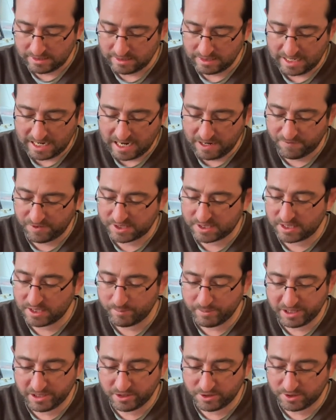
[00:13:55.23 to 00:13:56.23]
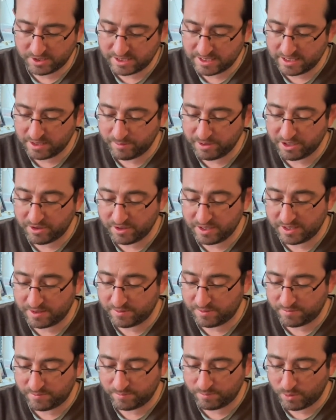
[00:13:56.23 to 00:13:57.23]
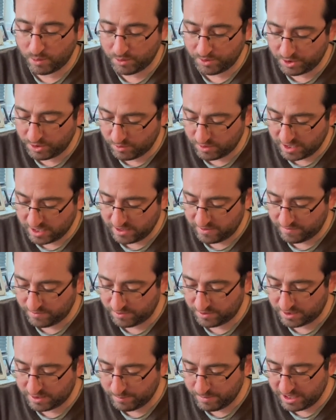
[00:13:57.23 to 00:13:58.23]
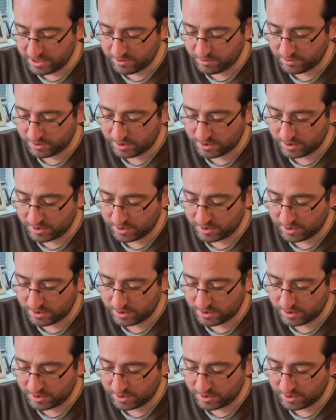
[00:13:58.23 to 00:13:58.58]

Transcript: 0.5 centimeter to a centimeter is more than okay for the tomatoes.